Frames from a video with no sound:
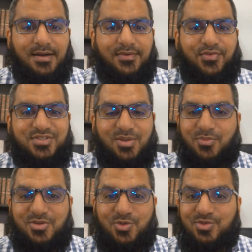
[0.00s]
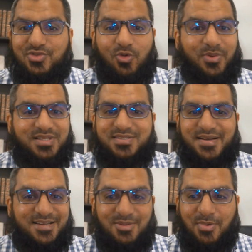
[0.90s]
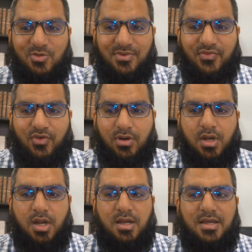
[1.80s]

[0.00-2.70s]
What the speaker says: For someone who nobody's heard about before,